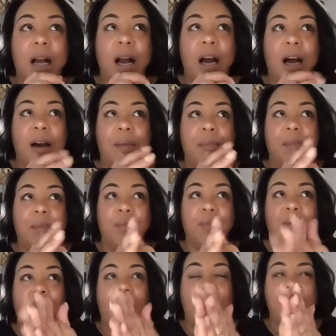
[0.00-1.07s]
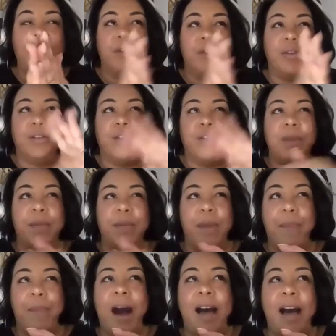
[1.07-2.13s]
I don't know what you mean by
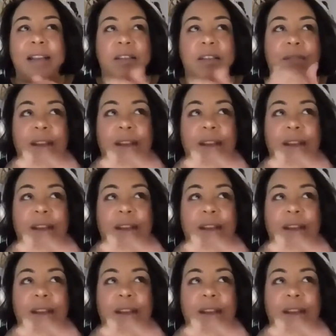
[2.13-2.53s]
positively,